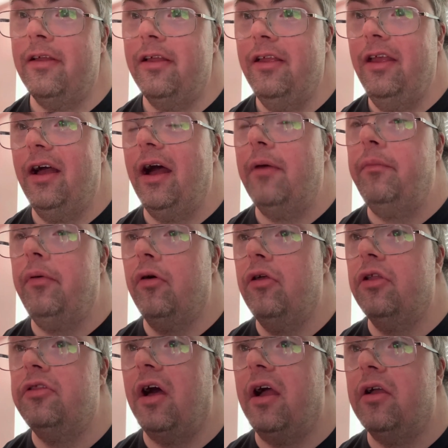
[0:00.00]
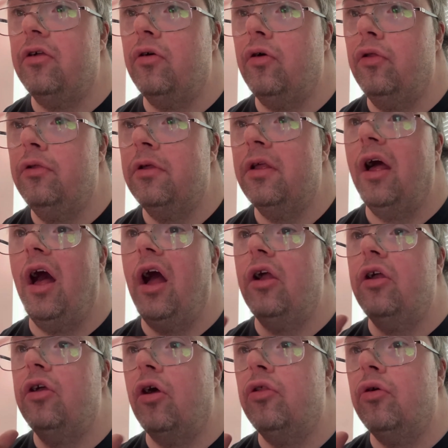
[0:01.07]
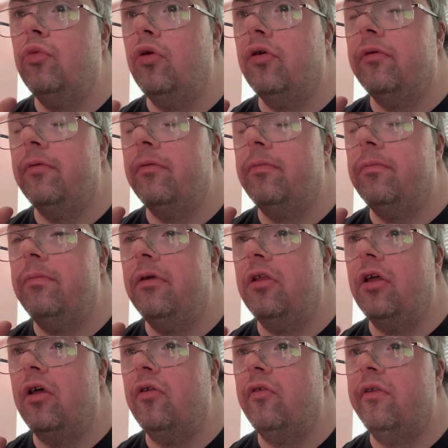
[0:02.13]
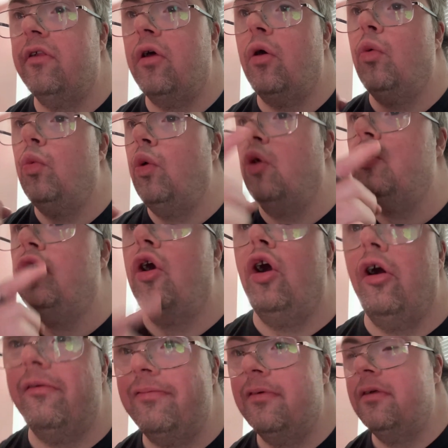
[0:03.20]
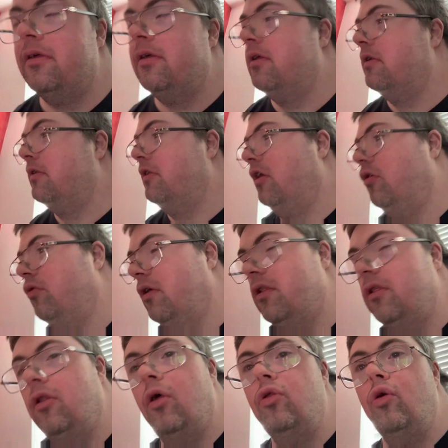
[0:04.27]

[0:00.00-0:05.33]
Yeah, I put a title, I got the rookie videos one off. So they're not